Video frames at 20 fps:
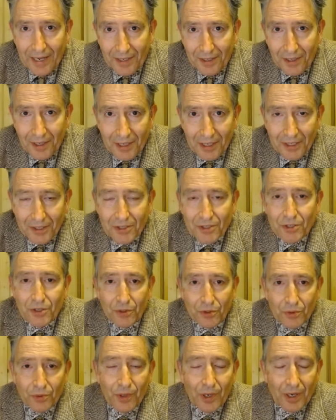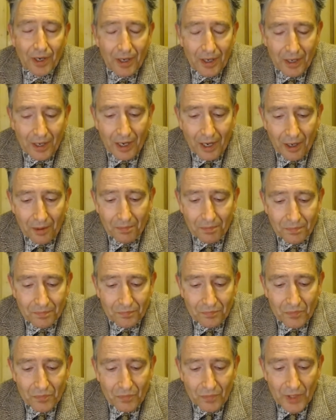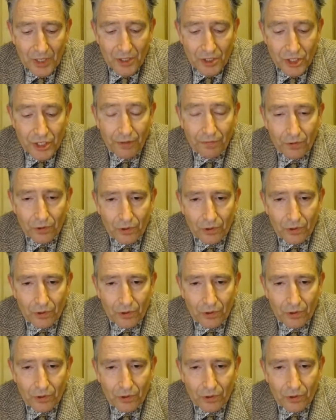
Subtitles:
lead to civil